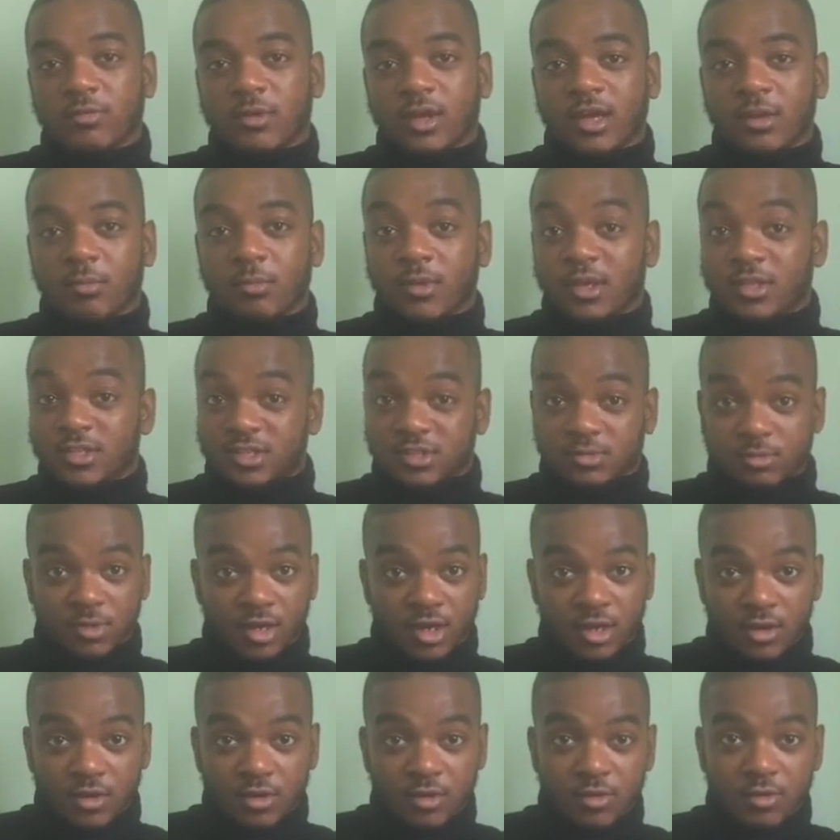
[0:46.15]
my
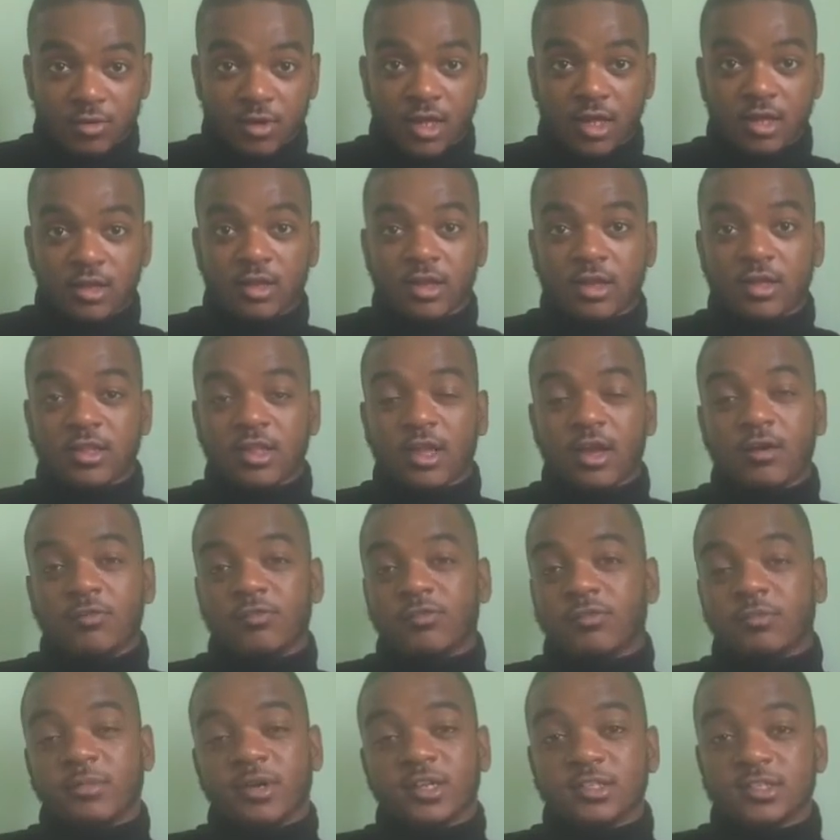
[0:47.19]
smile and the
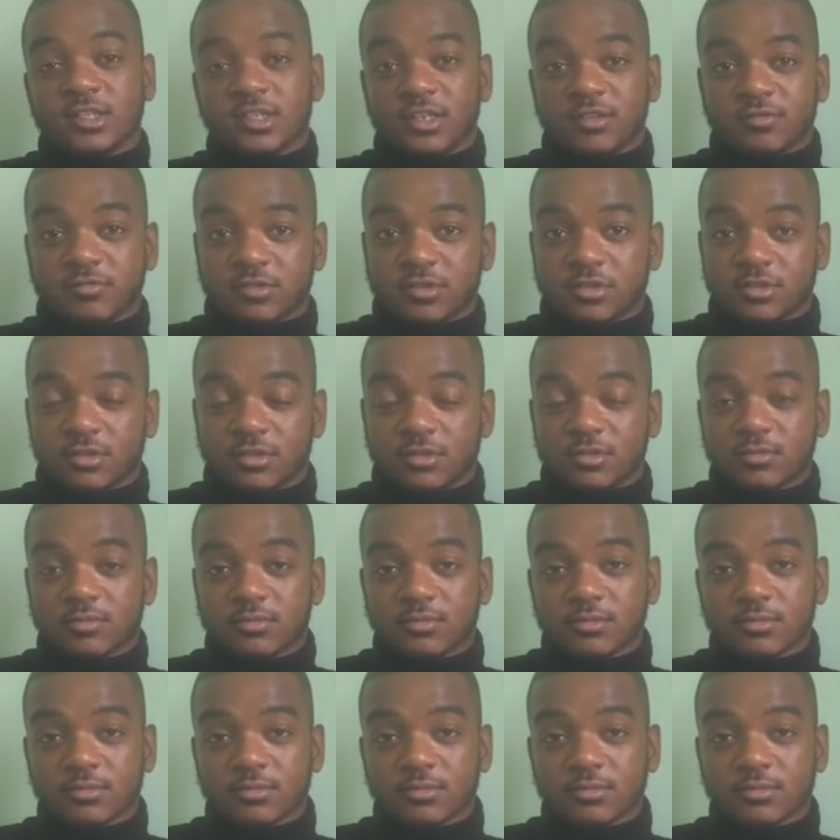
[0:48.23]
health of my teeth too.